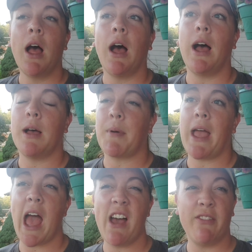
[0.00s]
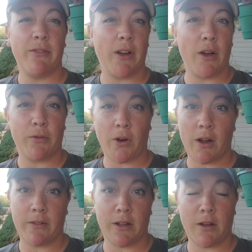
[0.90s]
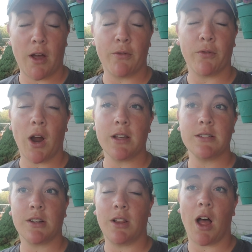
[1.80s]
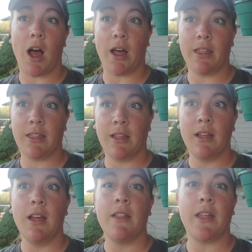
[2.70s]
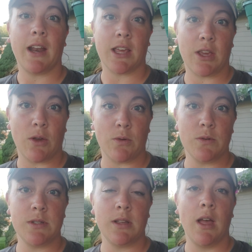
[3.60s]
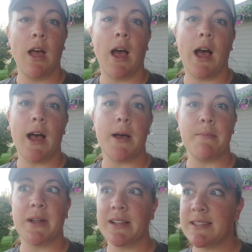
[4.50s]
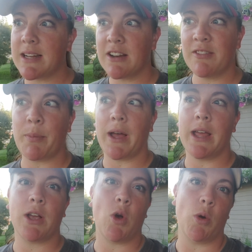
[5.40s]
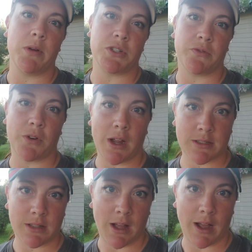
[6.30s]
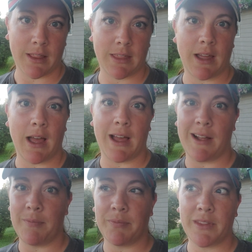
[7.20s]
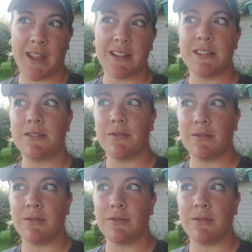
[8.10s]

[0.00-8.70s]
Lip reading: I have a frost cloth that I use, but instead of buying a whole bunch of frost cloth, that's,